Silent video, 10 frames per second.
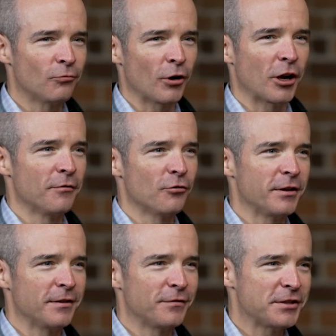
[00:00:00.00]

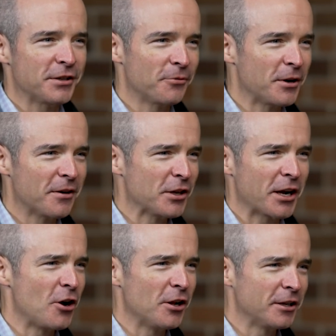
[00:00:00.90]
recovery facility, whatever they
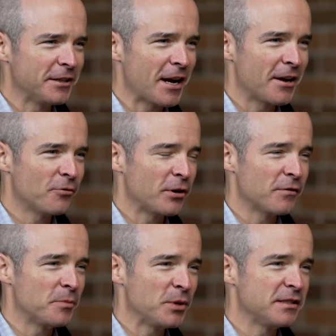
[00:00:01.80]
call it now,
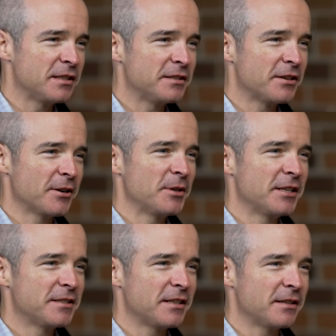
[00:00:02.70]
whatever the PC term
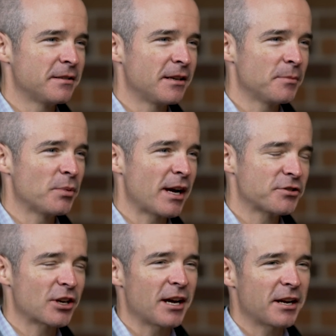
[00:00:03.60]
is in
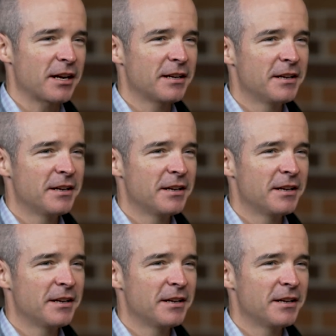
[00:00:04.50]
Placer County.